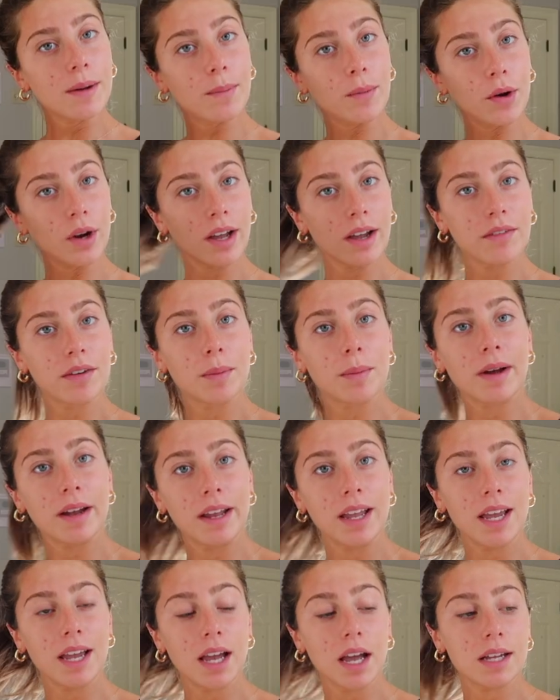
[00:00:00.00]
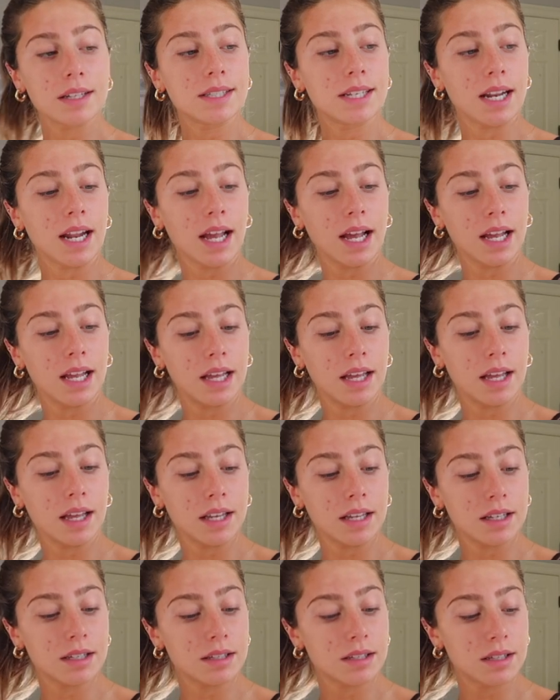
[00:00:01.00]
Good morning, everybody. Today
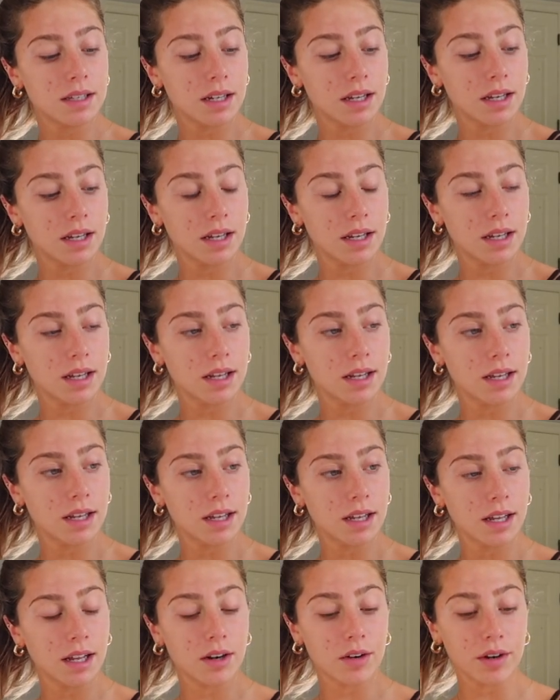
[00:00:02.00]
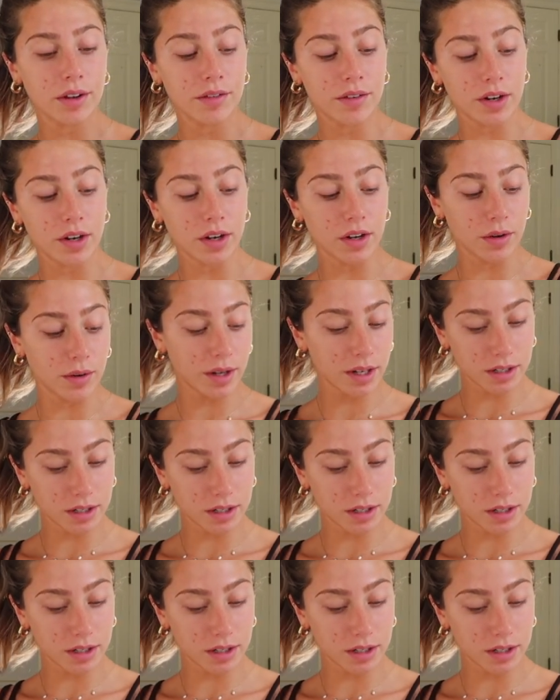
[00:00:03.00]
is, I don't even know